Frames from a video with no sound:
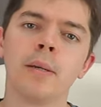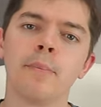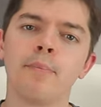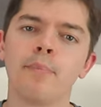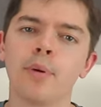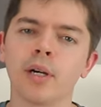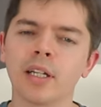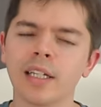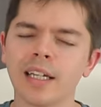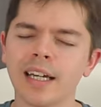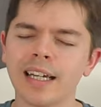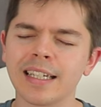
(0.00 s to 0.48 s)

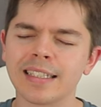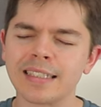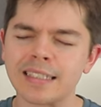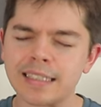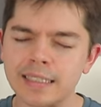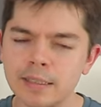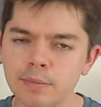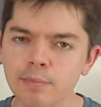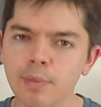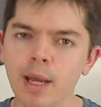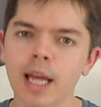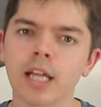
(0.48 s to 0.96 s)
but
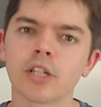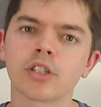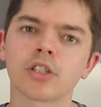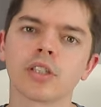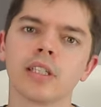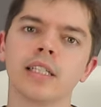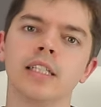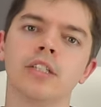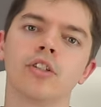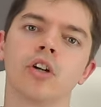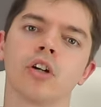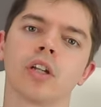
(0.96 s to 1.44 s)

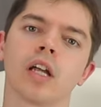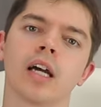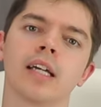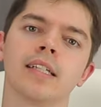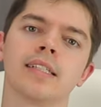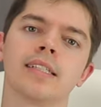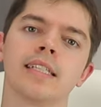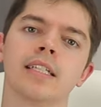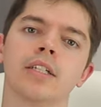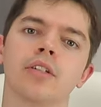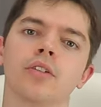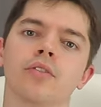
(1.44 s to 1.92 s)
especially not
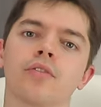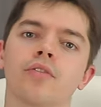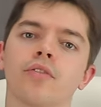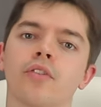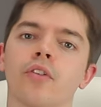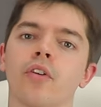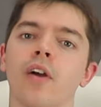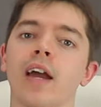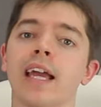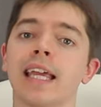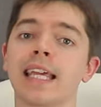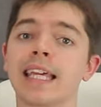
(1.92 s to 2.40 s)
ideal
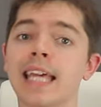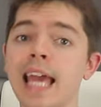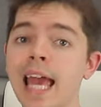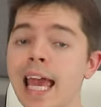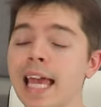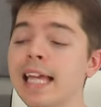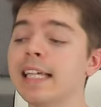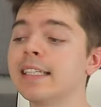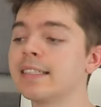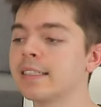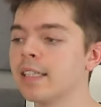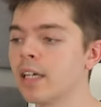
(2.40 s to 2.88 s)
for a
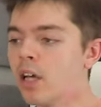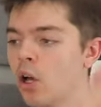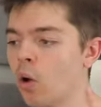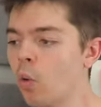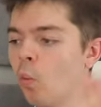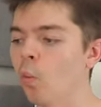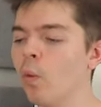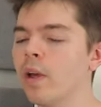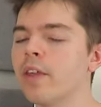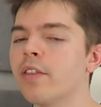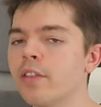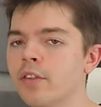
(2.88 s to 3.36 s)
case
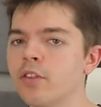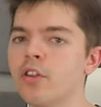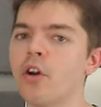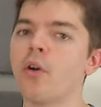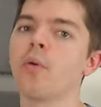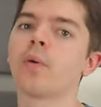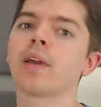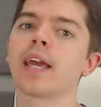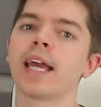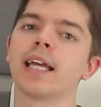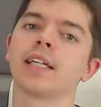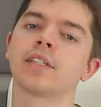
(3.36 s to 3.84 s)
with
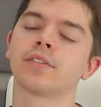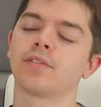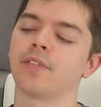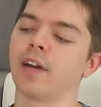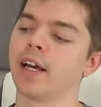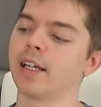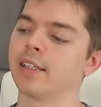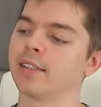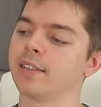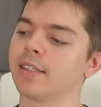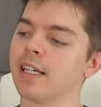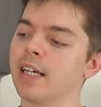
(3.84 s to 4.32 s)
no case
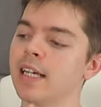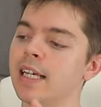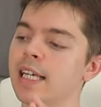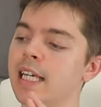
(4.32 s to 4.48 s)
fans.